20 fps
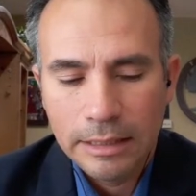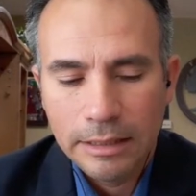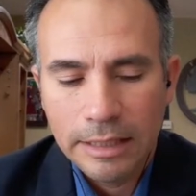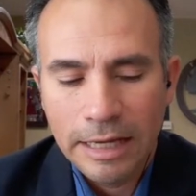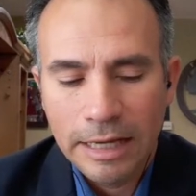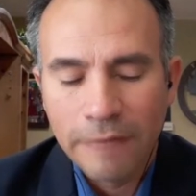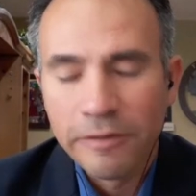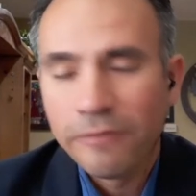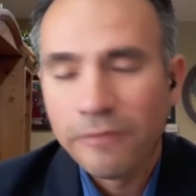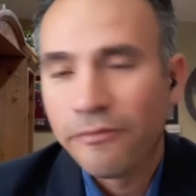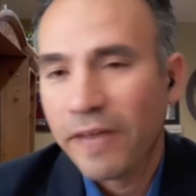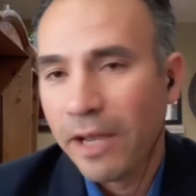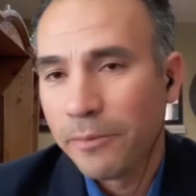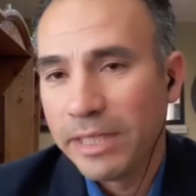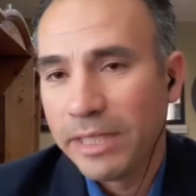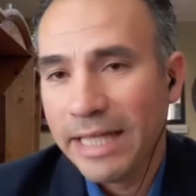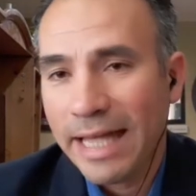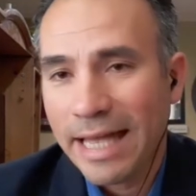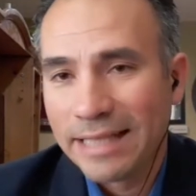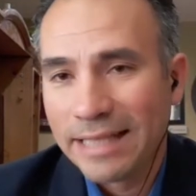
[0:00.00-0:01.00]
every
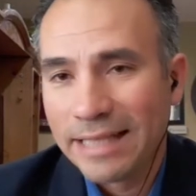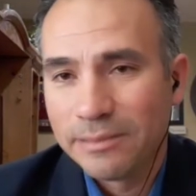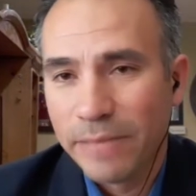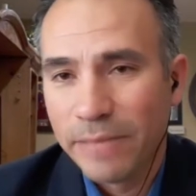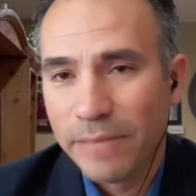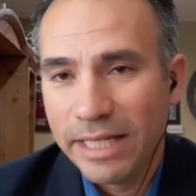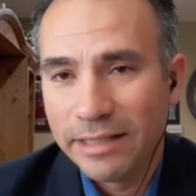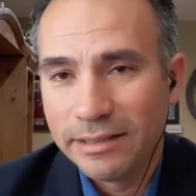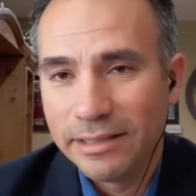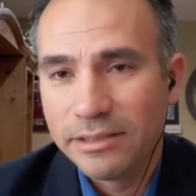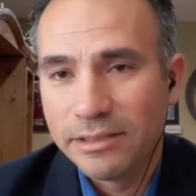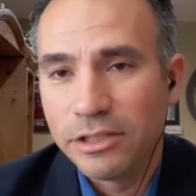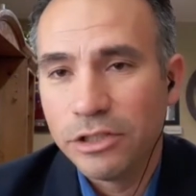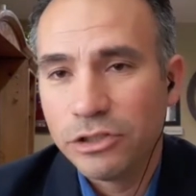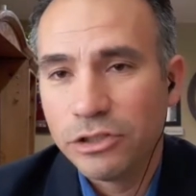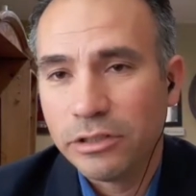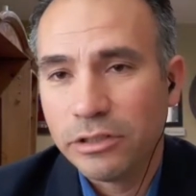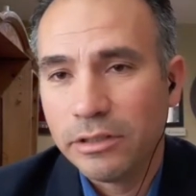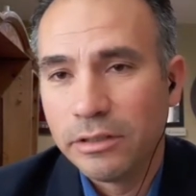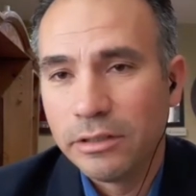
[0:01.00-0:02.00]
family has to make a
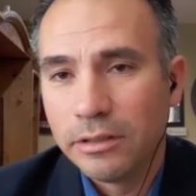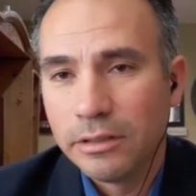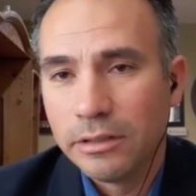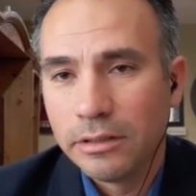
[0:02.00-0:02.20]
decision.